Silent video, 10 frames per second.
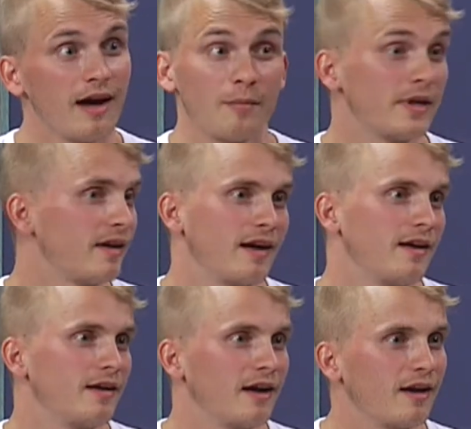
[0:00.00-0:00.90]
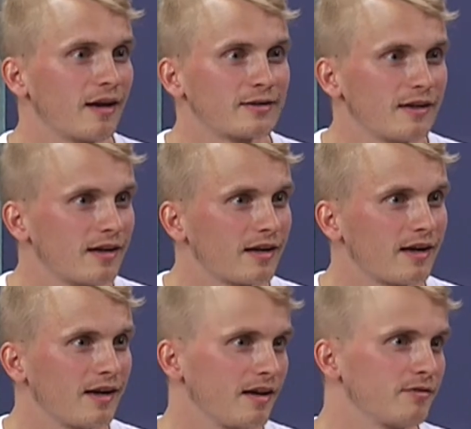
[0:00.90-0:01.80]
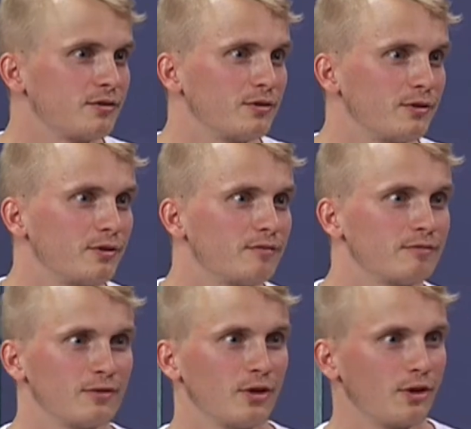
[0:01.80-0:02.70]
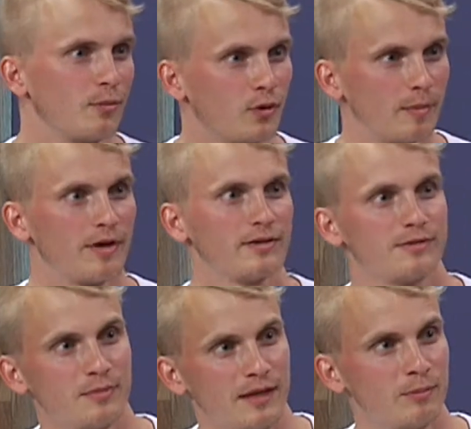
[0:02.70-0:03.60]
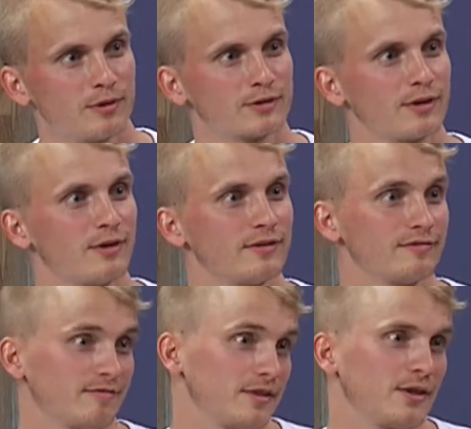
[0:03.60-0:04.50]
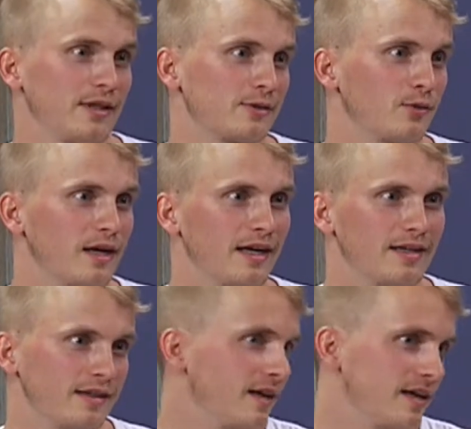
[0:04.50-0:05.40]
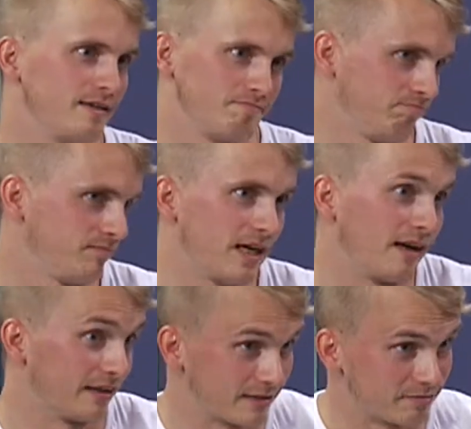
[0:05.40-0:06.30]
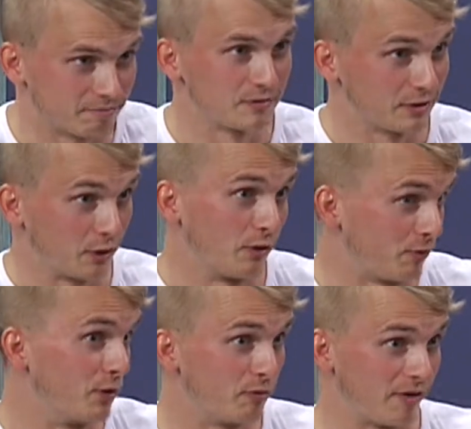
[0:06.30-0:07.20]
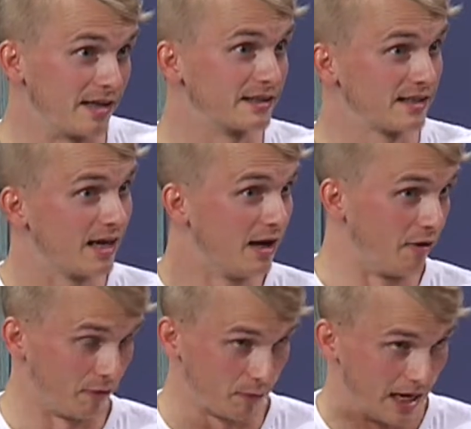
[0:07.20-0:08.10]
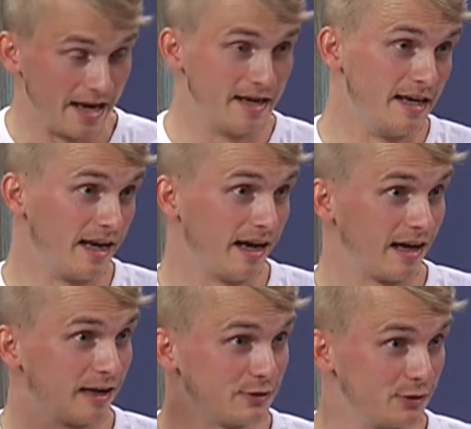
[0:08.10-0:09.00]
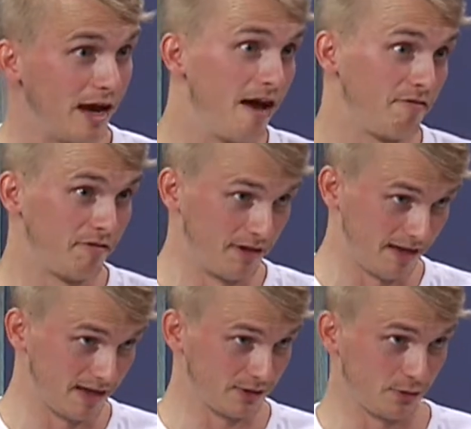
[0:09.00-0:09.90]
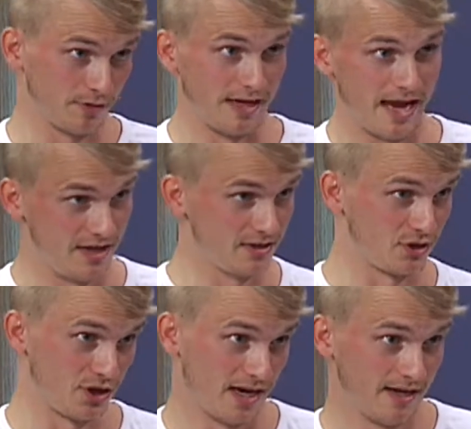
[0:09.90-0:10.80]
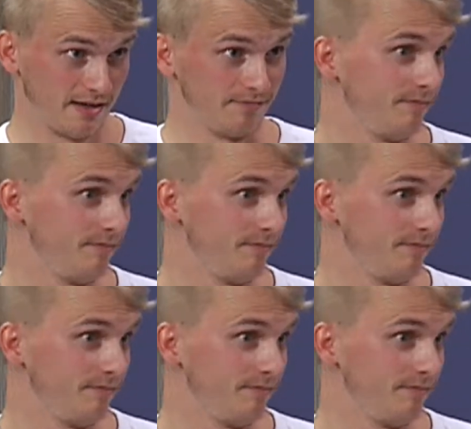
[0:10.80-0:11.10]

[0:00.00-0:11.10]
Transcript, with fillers: I mean, I I like like I love to learn more about people. Everybody. So, so that's why I I got a lot of good friends from India to Africa to Asia, China,